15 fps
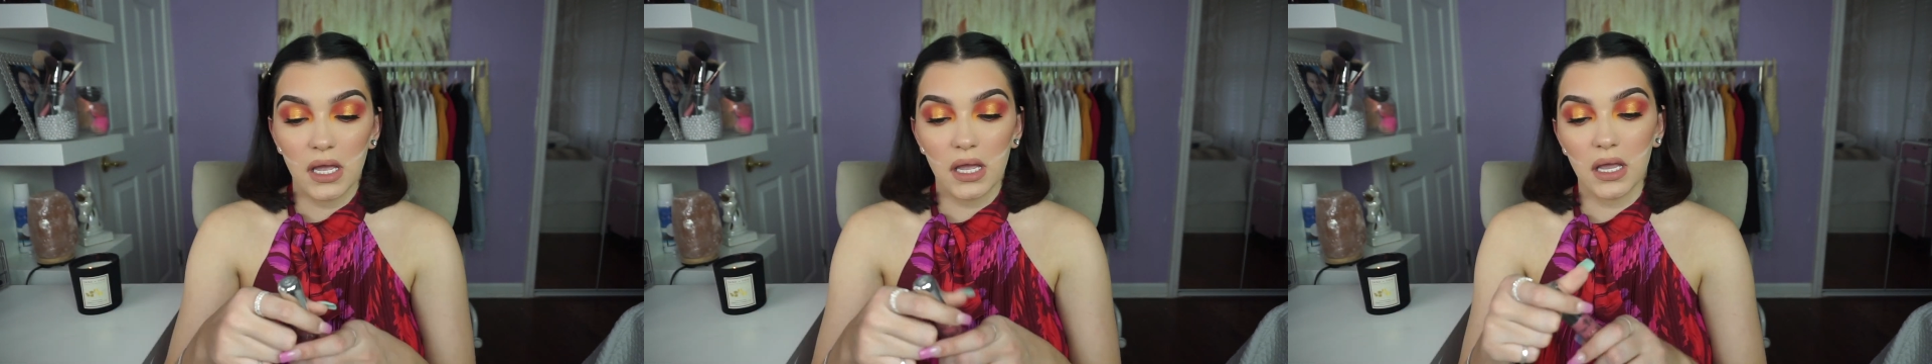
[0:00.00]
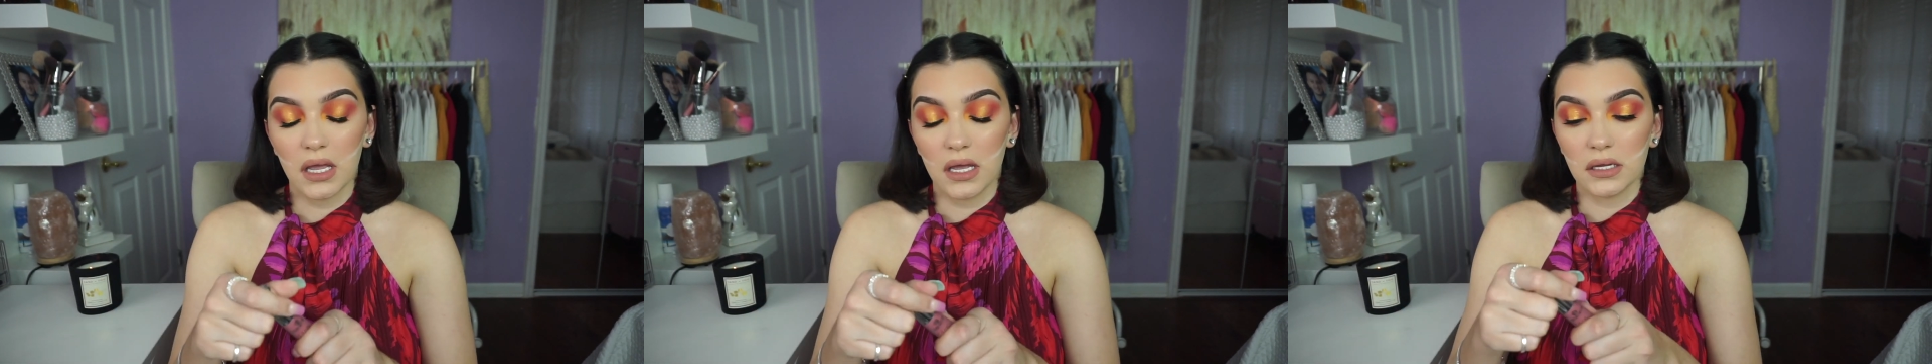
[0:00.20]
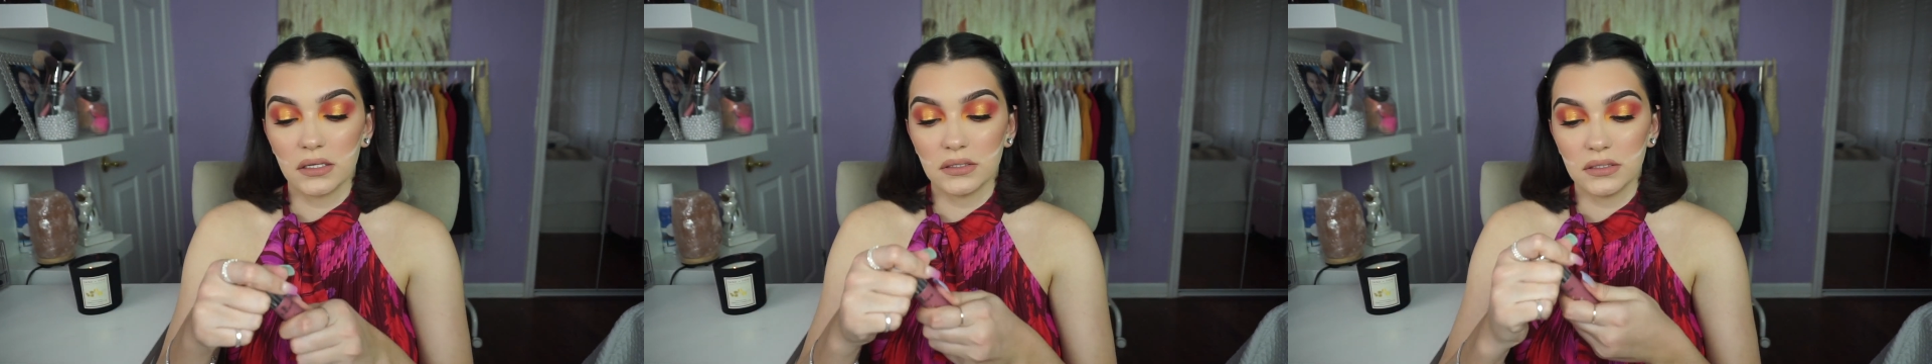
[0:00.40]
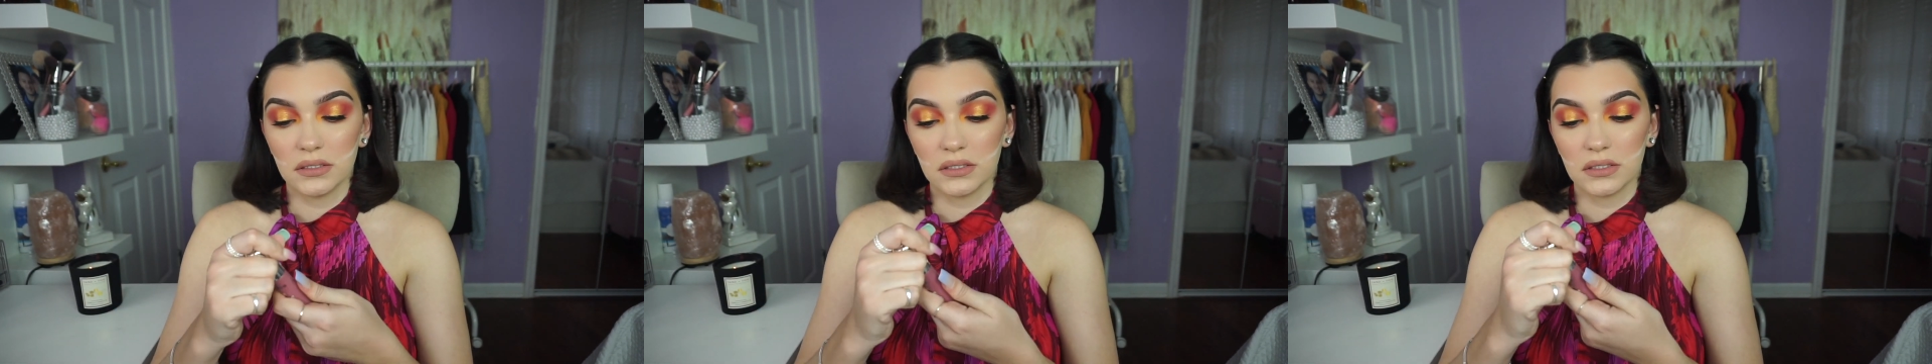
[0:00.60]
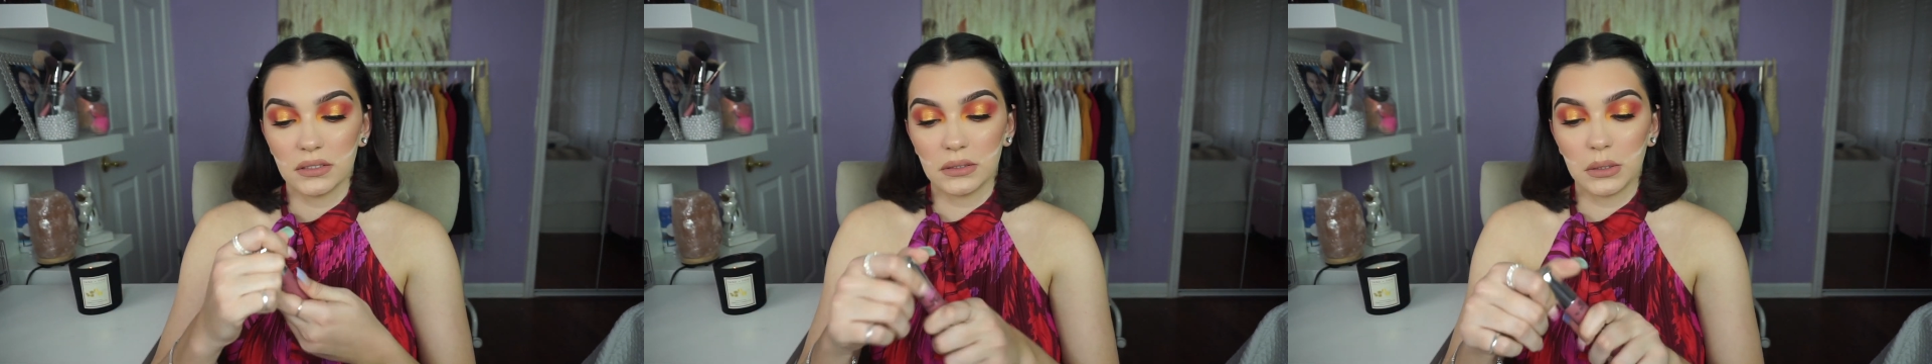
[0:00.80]
And
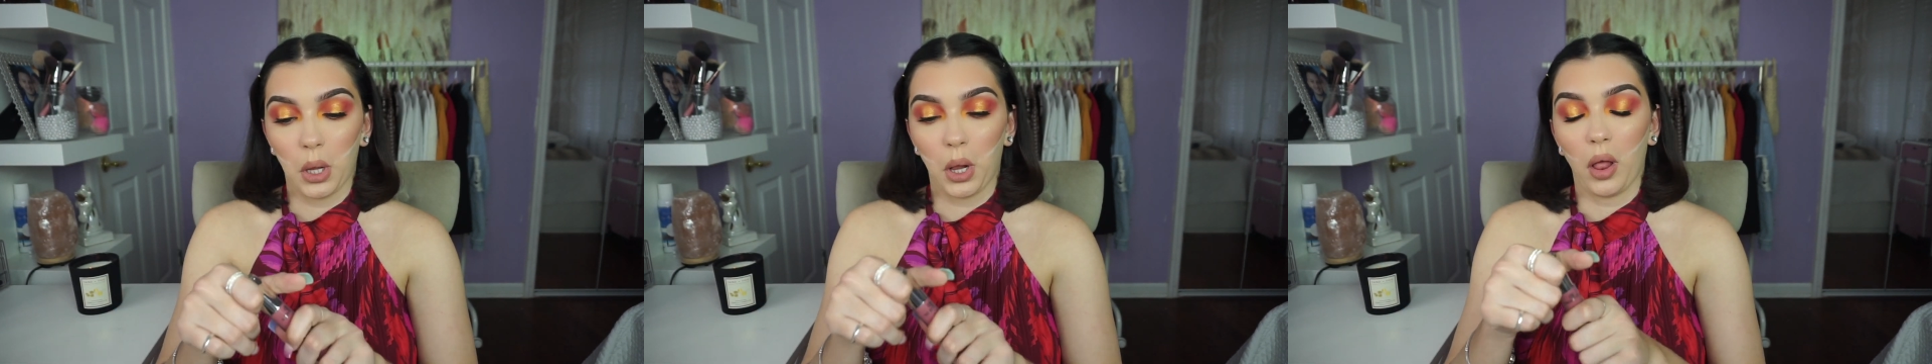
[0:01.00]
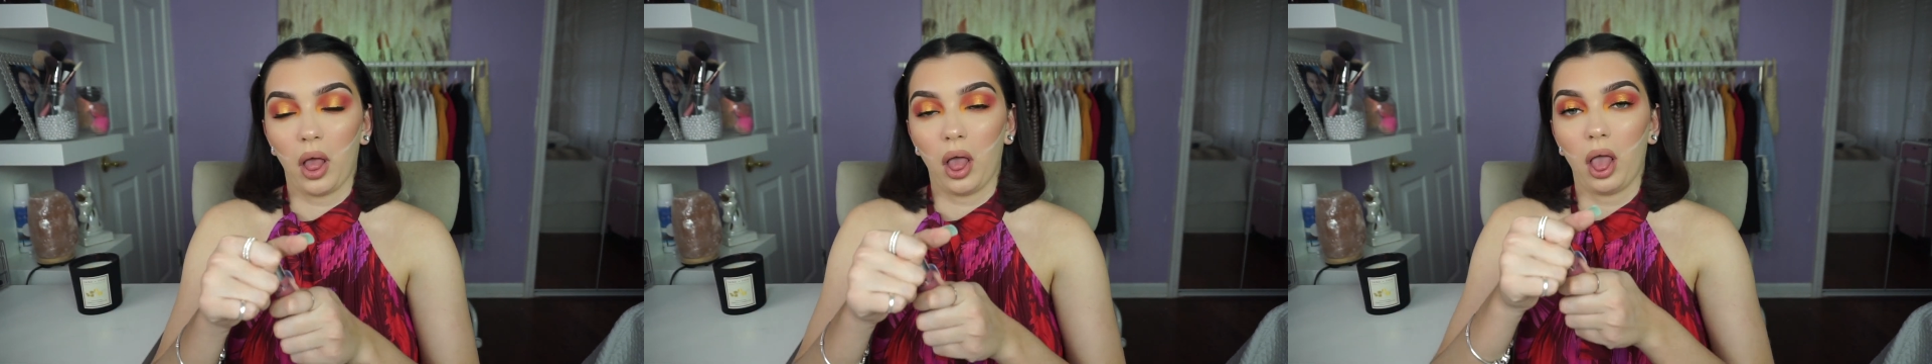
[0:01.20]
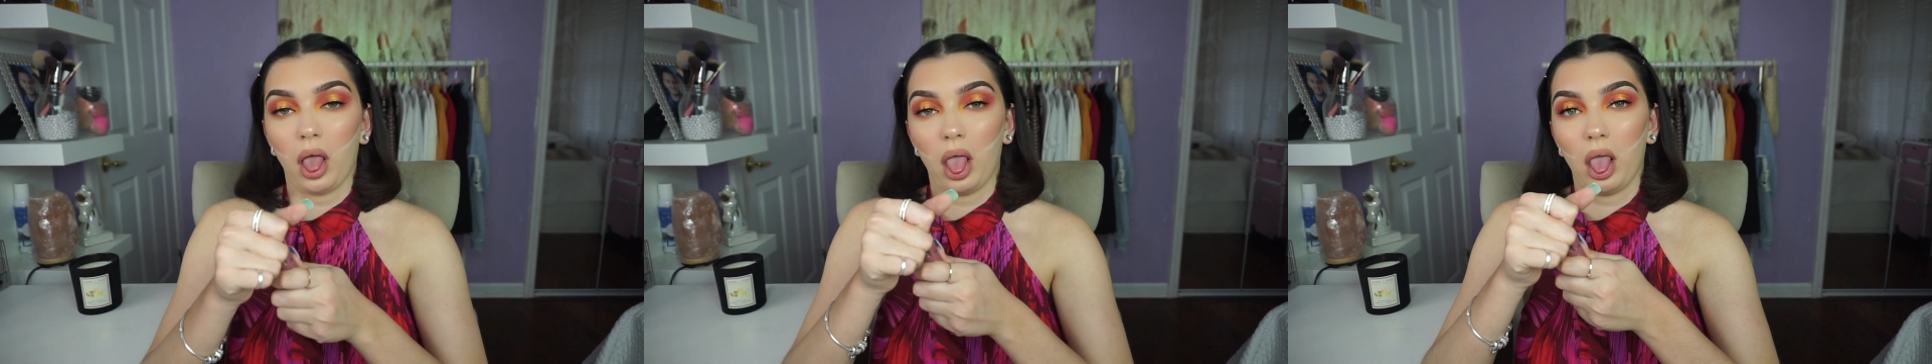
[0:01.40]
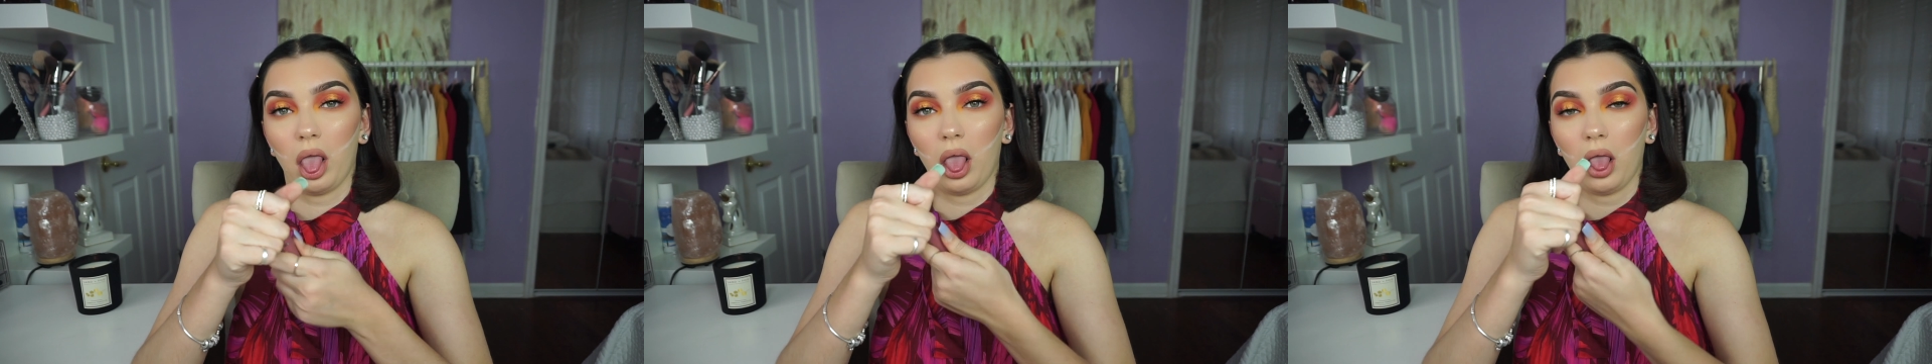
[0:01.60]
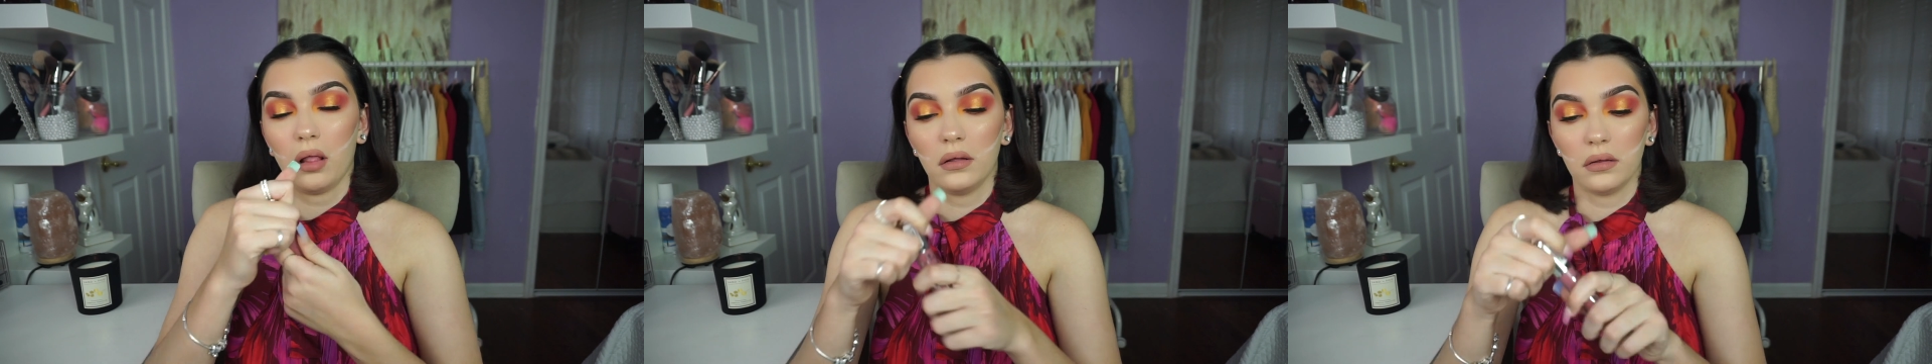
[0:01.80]

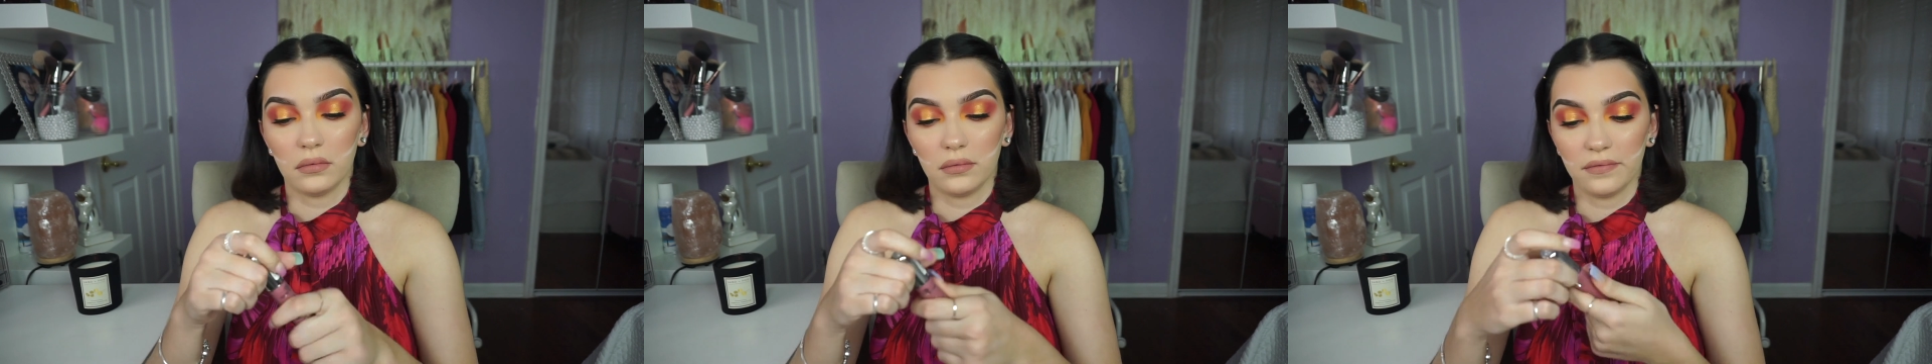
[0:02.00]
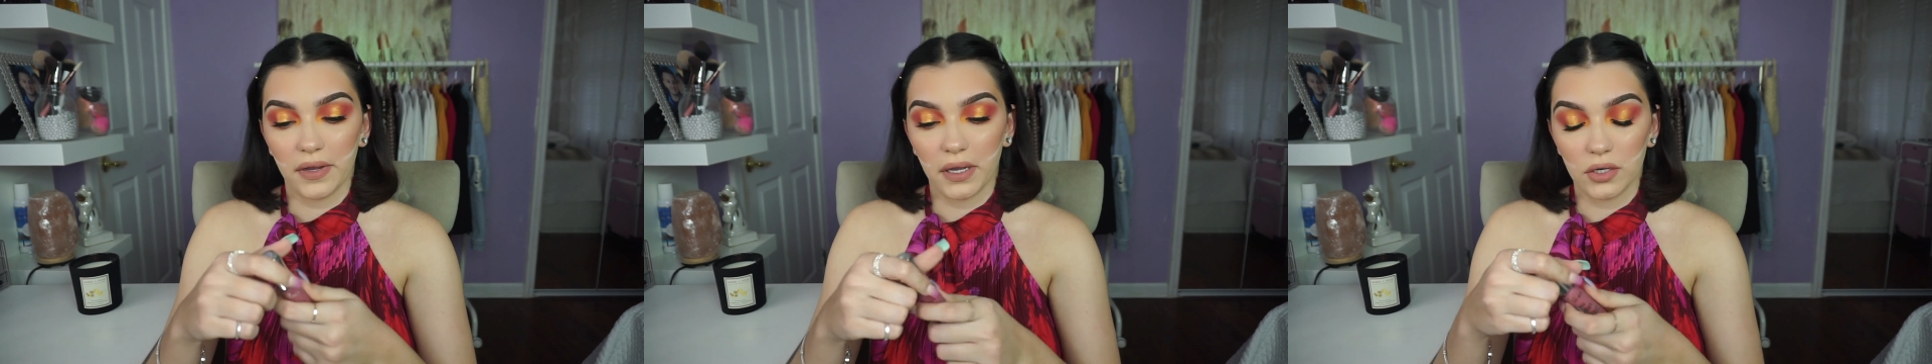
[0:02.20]
if